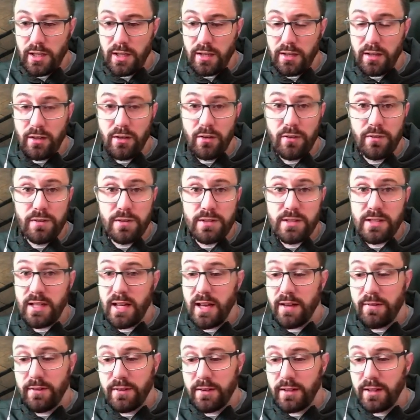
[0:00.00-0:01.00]
and then obviously
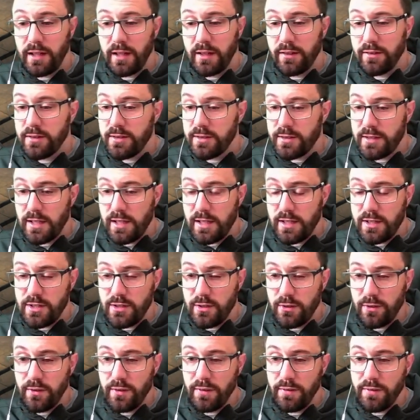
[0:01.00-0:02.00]
everything else
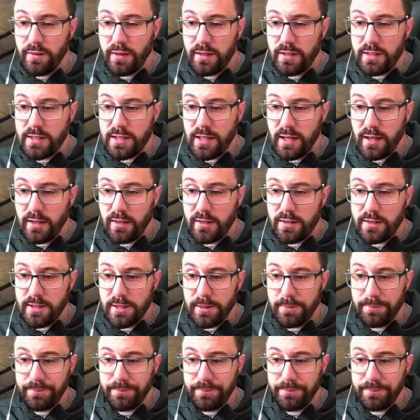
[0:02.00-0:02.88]
into Vitality.